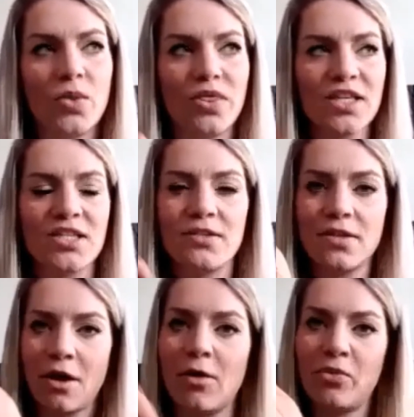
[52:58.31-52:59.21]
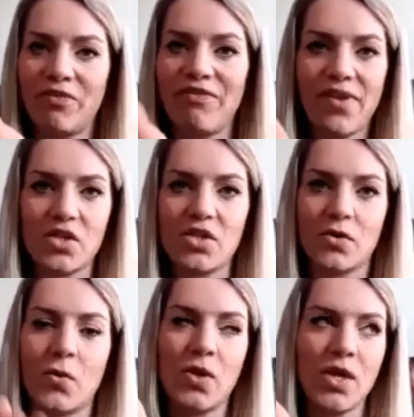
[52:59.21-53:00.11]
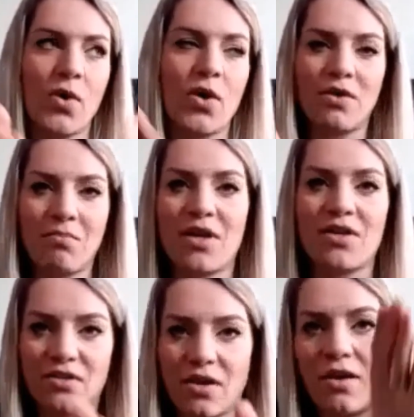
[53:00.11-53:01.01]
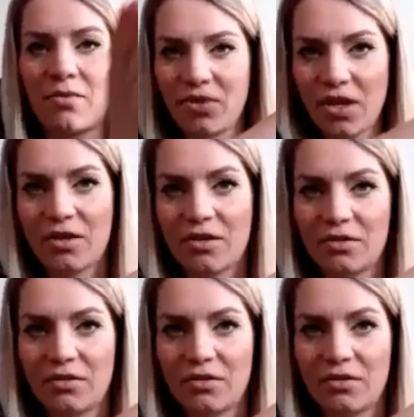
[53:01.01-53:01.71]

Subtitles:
That's our profession. We wear the mask up there.